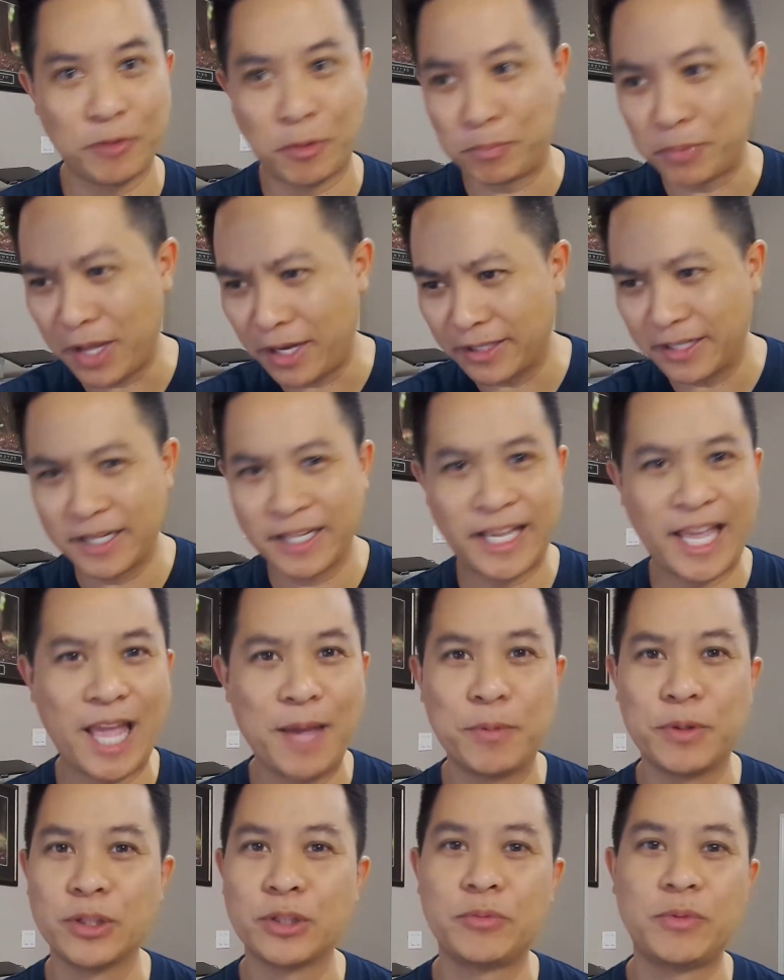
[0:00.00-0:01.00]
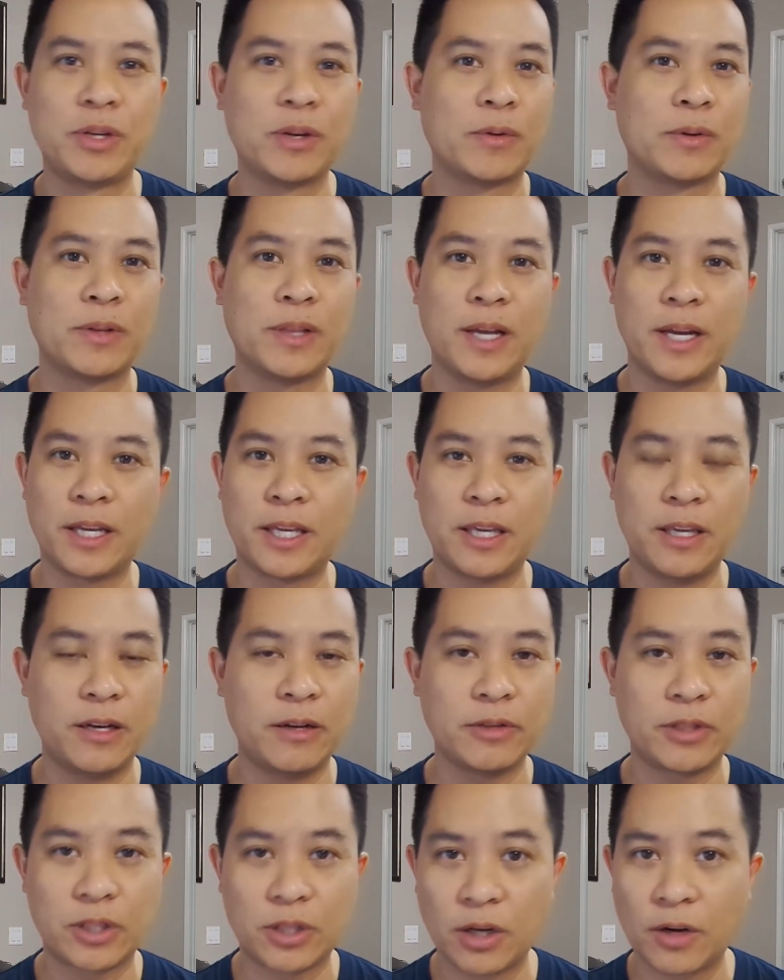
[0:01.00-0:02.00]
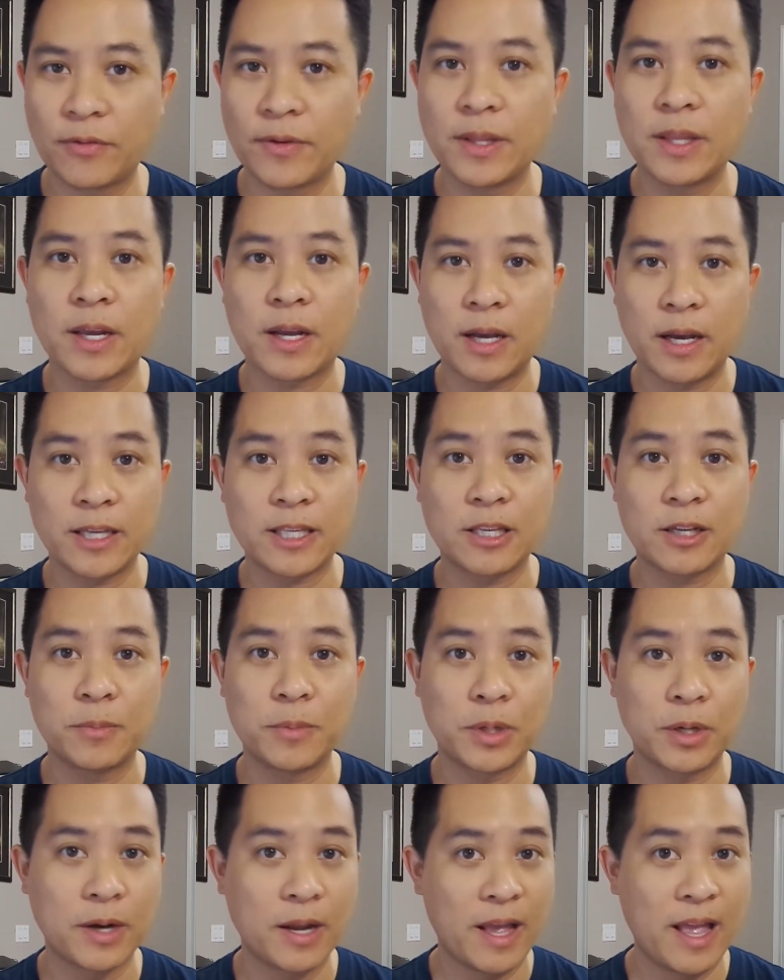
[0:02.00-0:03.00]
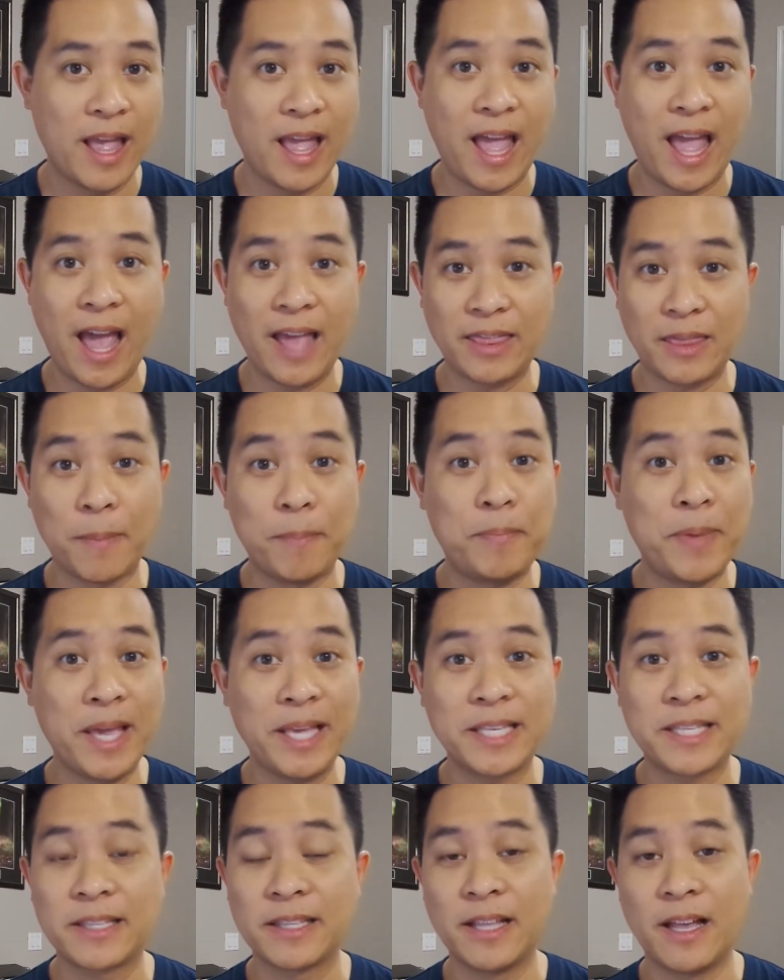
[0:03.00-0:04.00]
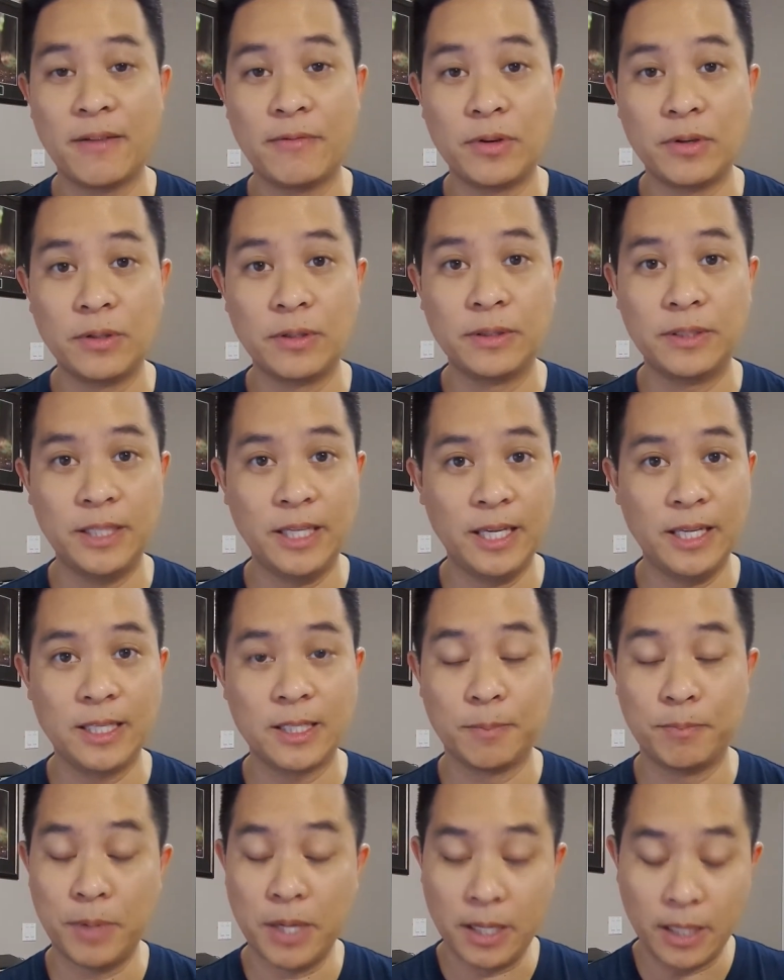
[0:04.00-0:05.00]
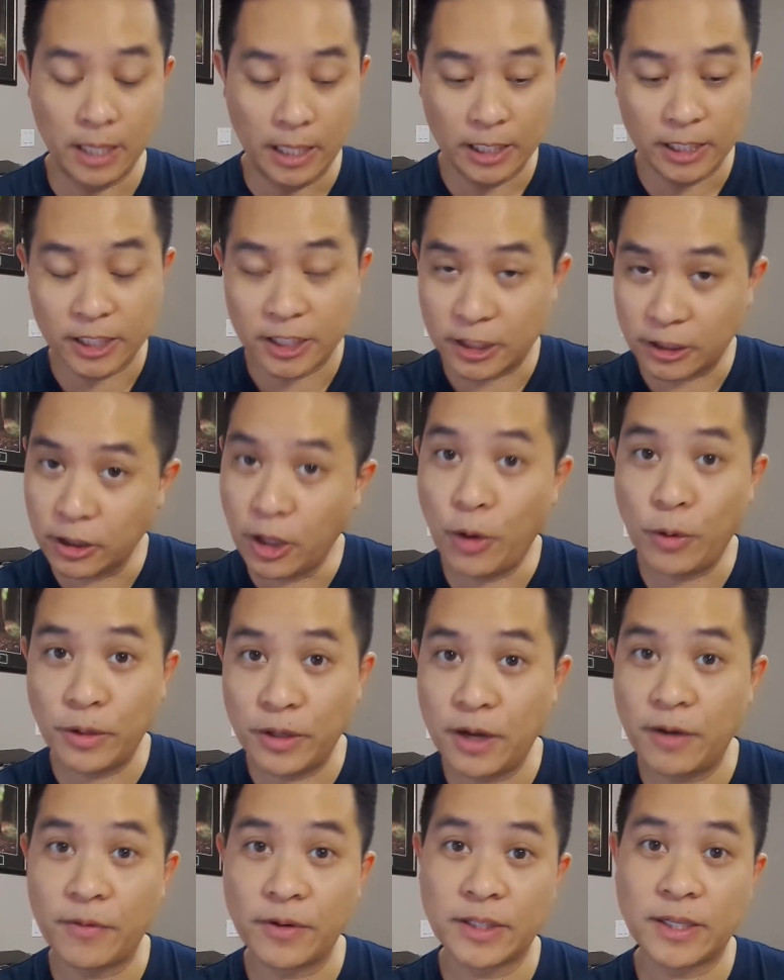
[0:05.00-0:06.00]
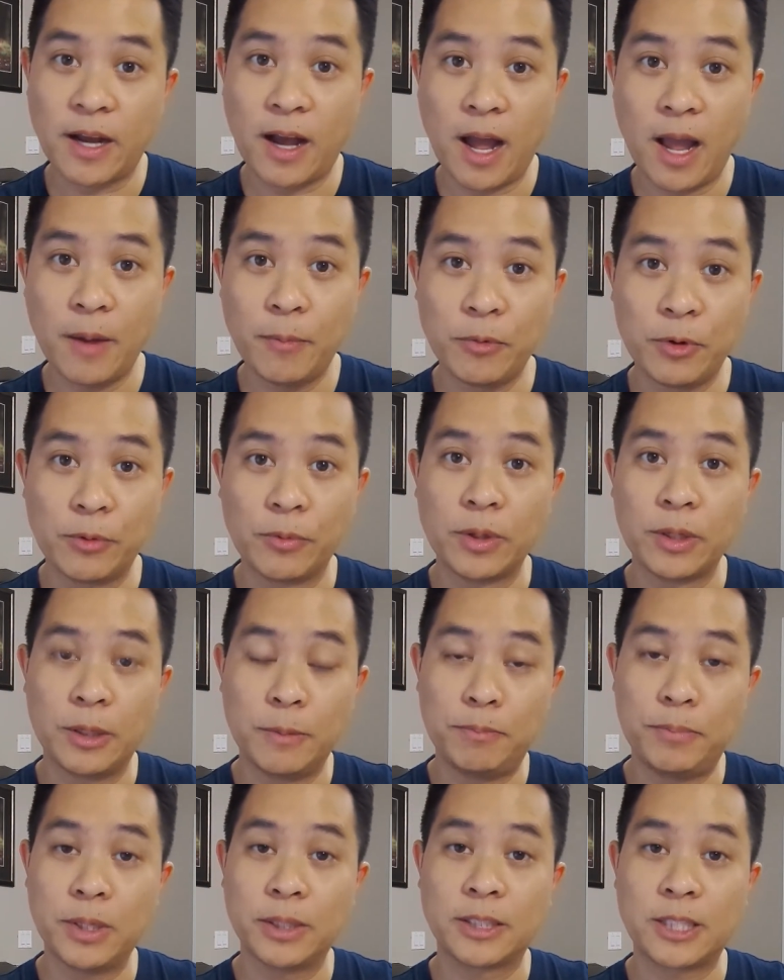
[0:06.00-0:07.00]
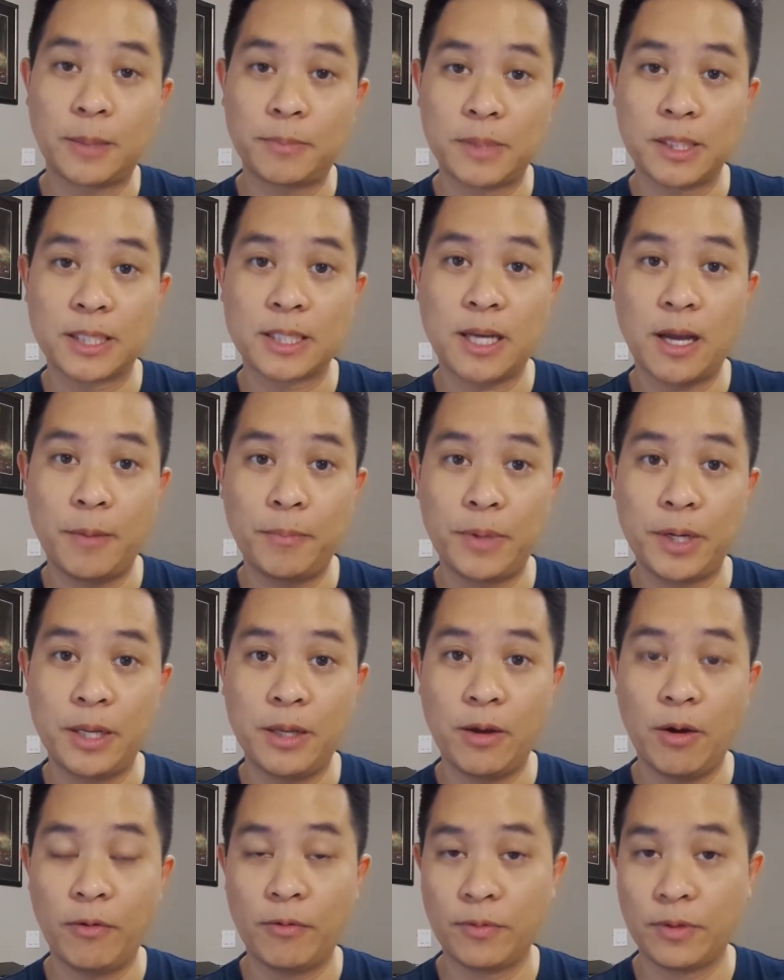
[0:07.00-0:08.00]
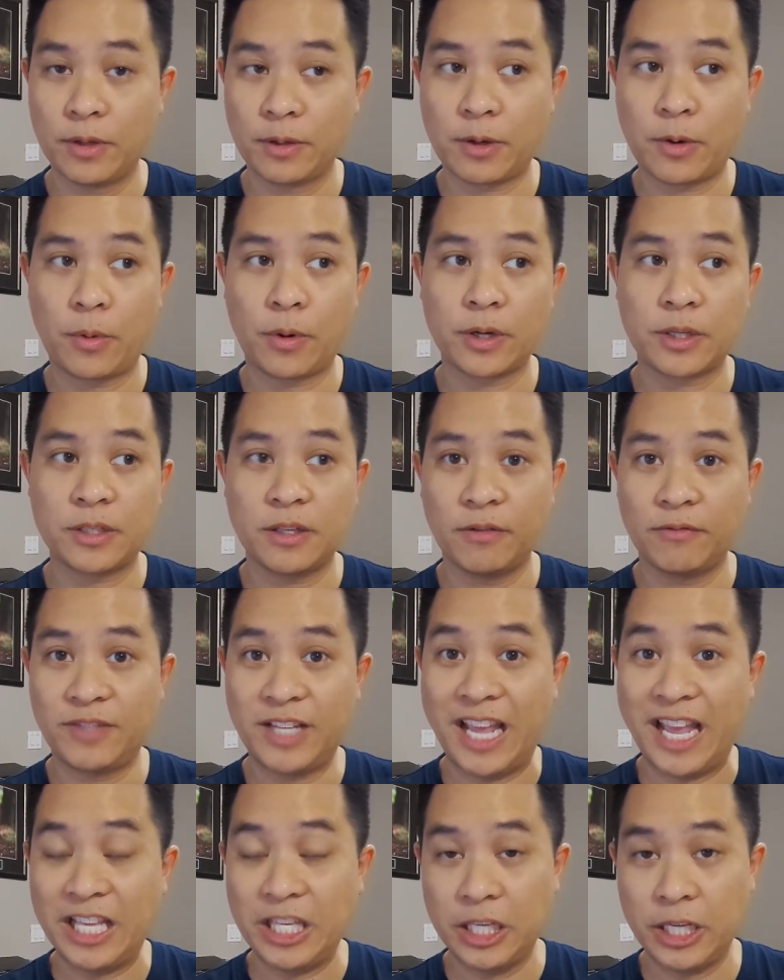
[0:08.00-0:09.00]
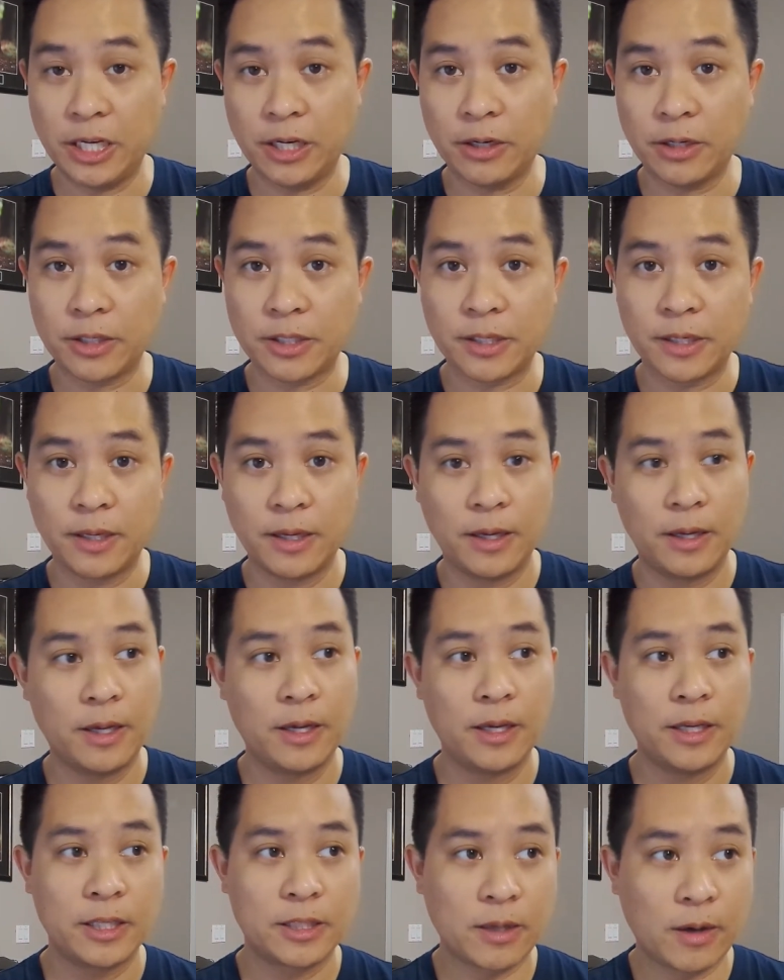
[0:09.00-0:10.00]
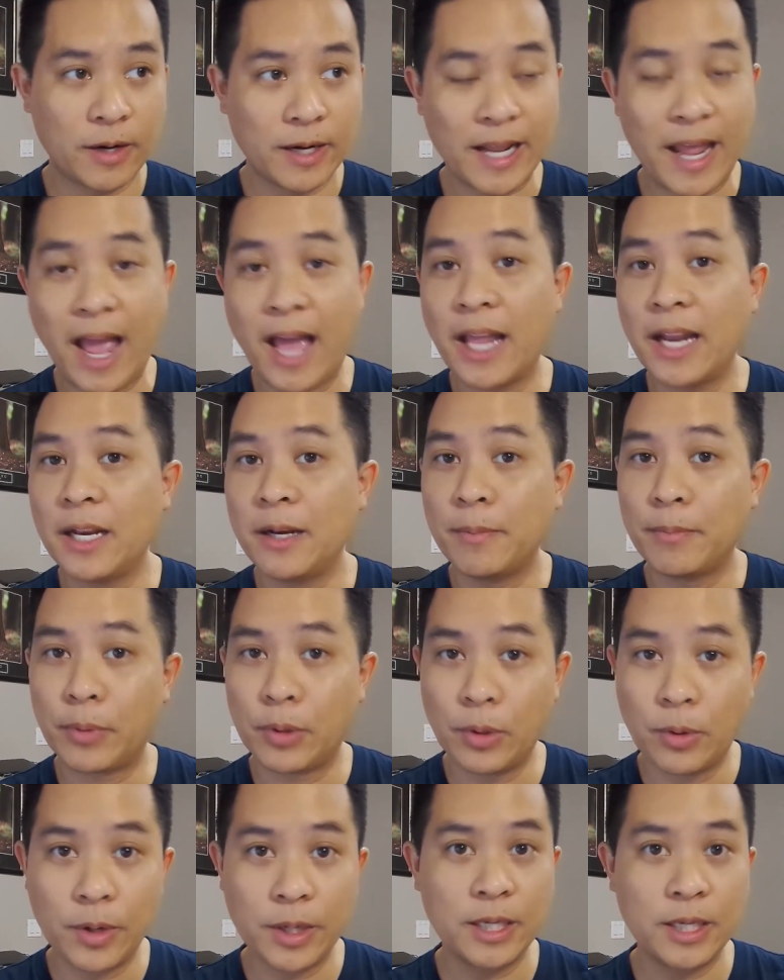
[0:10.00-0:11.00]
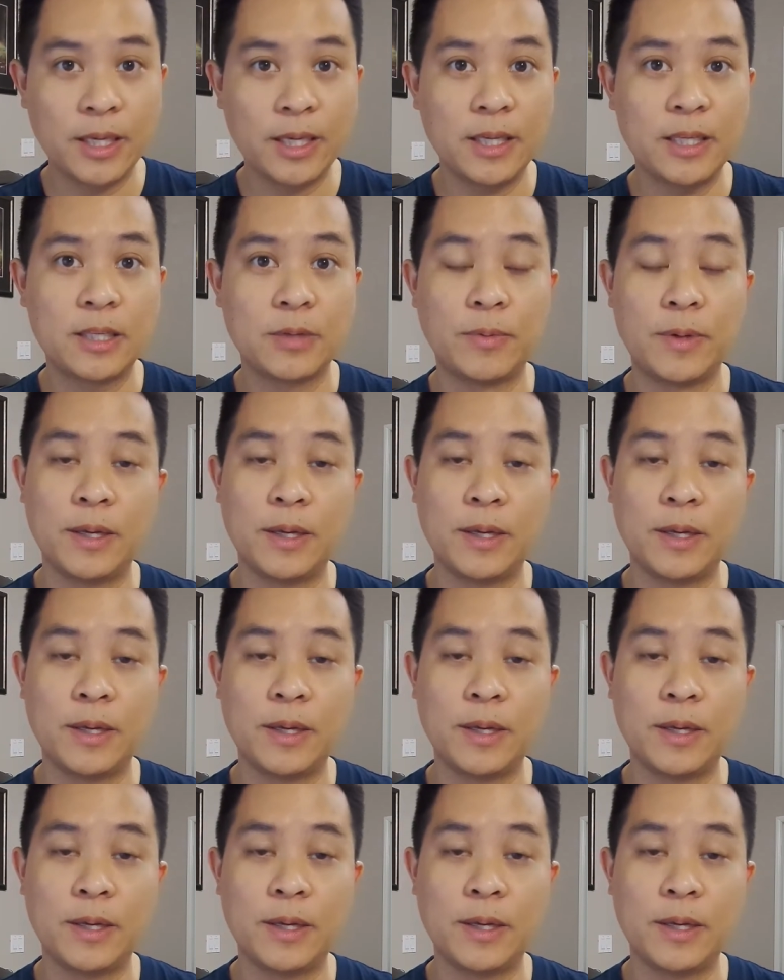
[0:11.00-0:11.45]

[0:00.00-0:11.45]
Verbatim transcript: We plugged in cables. We were like, you know, serving the customer at the base level needs. But slowly over time, we really built up this company over the course of 10 years started adding employees.